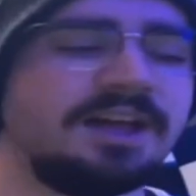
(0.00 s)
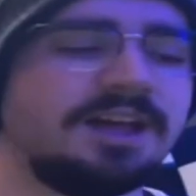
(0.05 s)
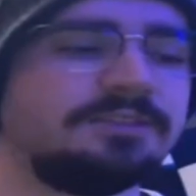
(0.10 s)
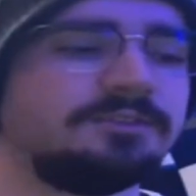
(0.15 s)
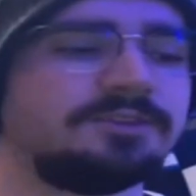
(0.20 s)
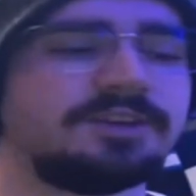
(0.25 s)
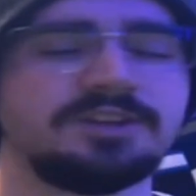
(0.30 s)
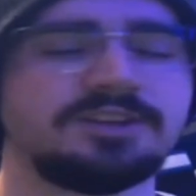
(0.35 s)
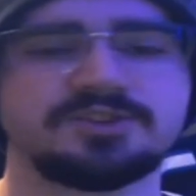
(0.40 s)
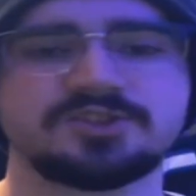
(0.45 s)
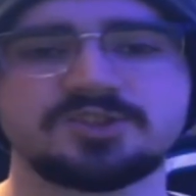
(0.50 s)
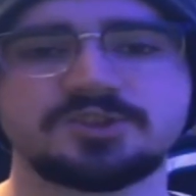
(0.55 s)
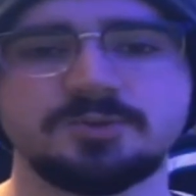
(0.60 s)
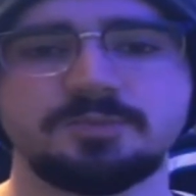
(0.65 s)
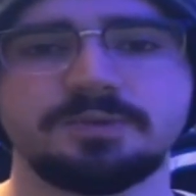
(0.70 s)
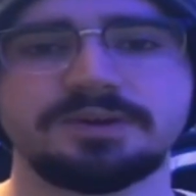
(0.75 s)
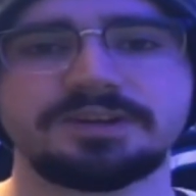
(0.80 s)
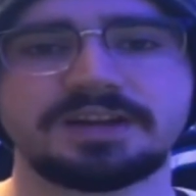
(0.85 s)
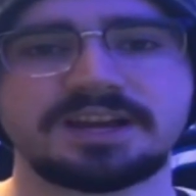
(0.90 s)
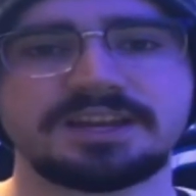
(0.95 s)
looking
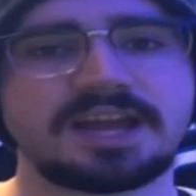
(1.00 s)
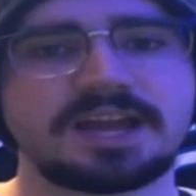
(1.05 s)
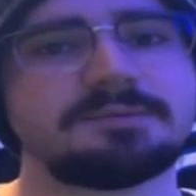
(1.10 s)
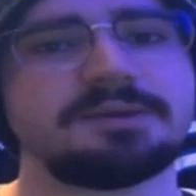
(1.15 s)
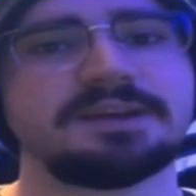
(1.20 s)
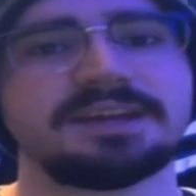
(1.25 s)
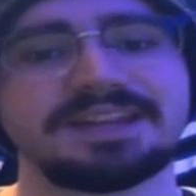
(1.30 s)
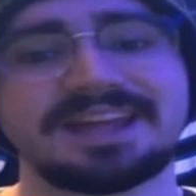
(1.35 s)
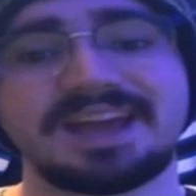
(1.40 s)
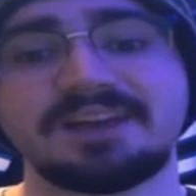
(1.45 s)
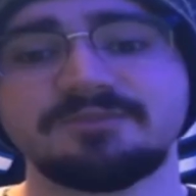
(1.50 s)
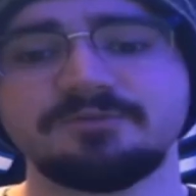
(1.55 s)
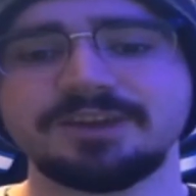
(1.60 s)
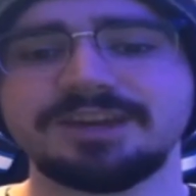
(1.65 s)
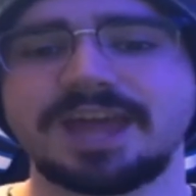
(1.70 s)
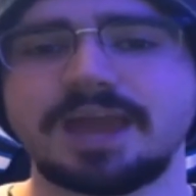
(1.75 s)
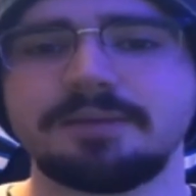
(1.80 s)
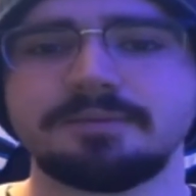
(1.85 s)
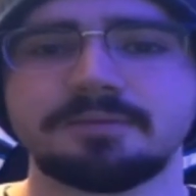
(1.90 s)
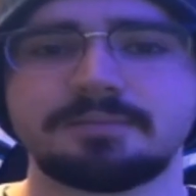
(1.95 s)
super dynamic in every
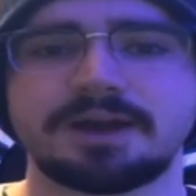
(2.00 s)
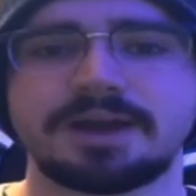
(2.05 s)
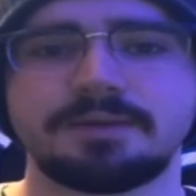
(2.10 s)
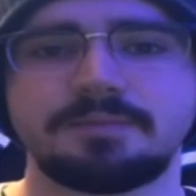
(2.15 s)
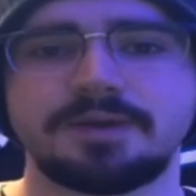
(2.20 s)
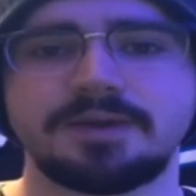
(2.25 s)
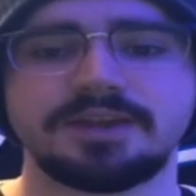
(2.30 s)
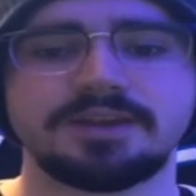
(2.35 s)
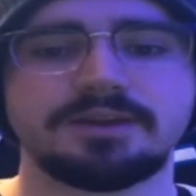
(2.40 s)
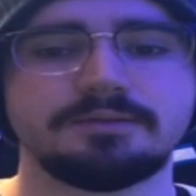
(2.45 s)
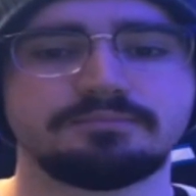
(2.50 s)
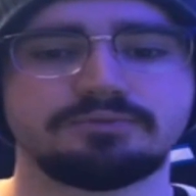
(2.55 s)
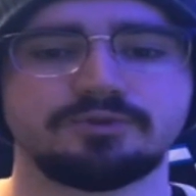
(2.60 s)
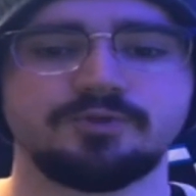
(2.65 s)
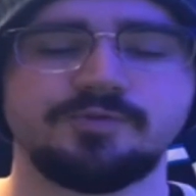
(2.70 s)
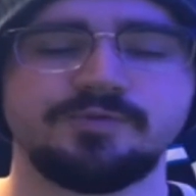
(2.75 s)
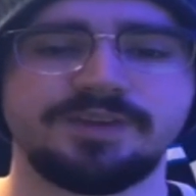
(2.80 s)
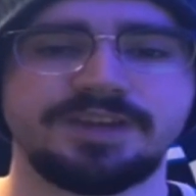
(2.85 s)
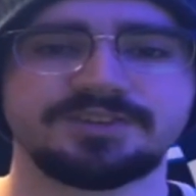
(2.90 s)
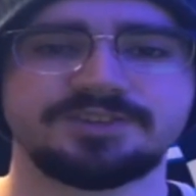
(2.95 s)
game in my opinion,
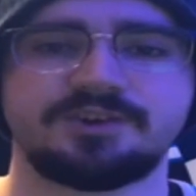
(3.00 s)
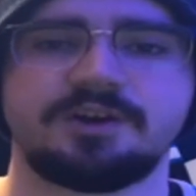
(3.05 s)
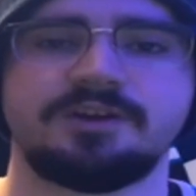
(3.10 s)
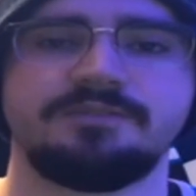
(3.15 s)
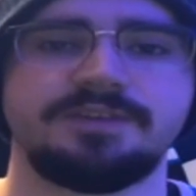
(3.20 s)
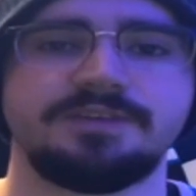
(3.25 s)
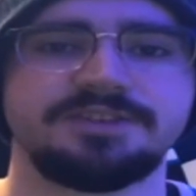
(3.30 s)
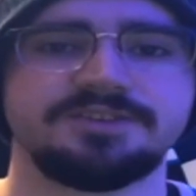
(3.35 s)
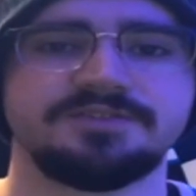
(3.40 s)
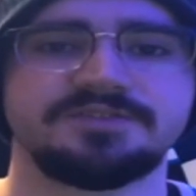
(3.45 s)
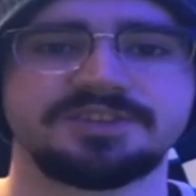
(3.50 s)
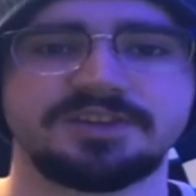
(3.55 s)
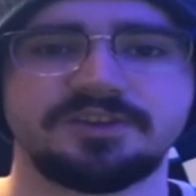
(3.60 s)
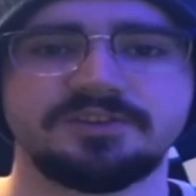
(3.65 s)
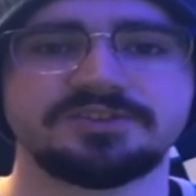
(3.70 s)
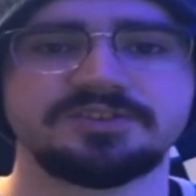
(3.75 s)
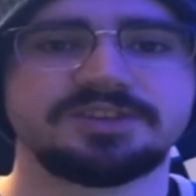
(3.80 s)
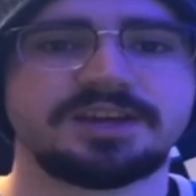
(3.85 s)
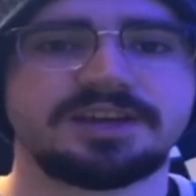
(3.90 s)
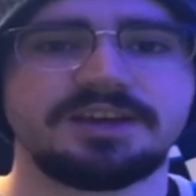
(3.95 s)
improving his offensive
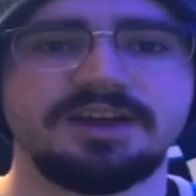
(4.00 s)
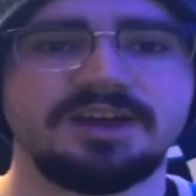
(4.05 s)
skill set